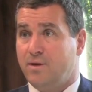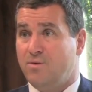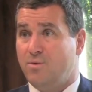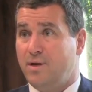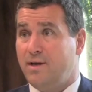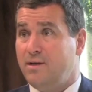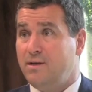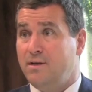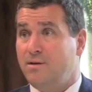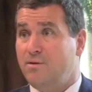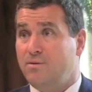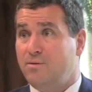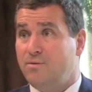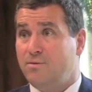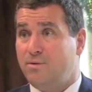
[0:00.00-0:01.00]
when
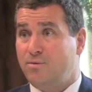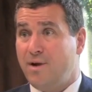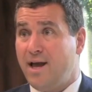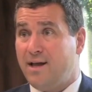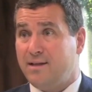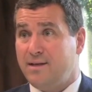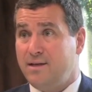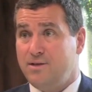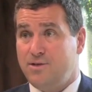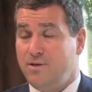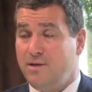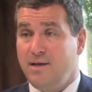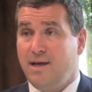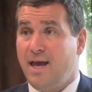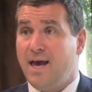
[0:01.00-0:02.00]
the reality is you
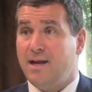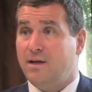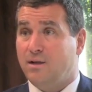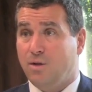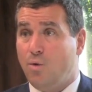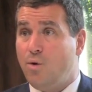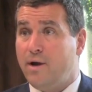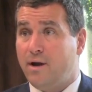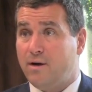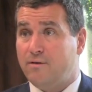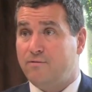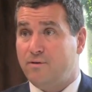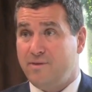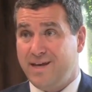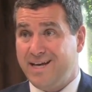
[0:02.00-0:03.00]
can get a lawyer
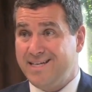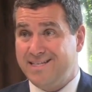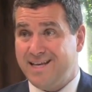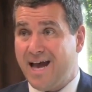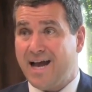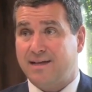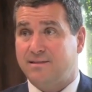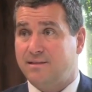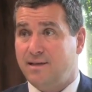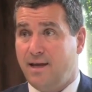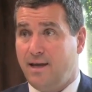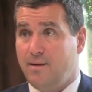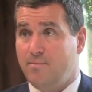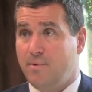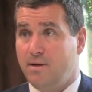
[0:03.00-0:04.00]
for the exact
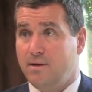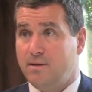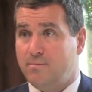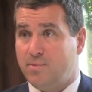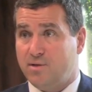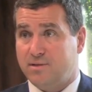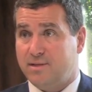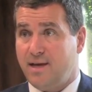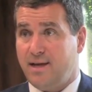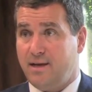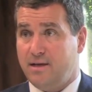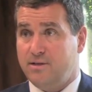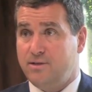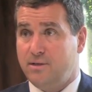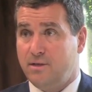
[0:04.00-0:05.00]
same
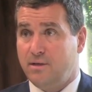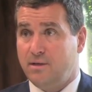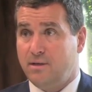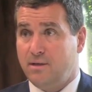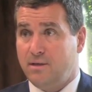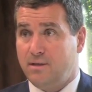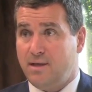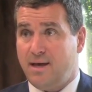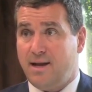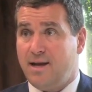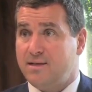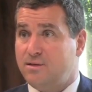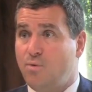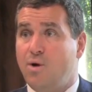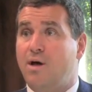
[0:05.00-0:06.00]
percentage that
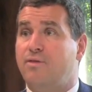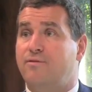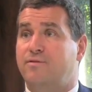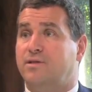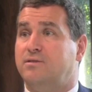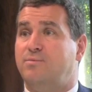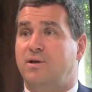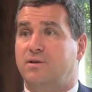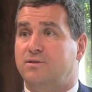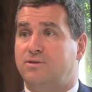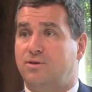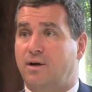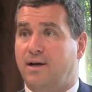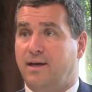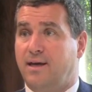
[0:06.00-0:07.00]
has a wealth of experience
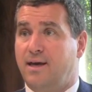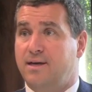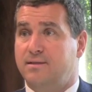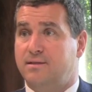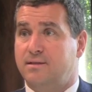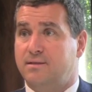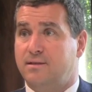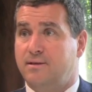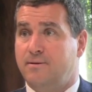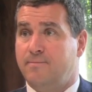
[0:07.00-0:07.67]
trying cases.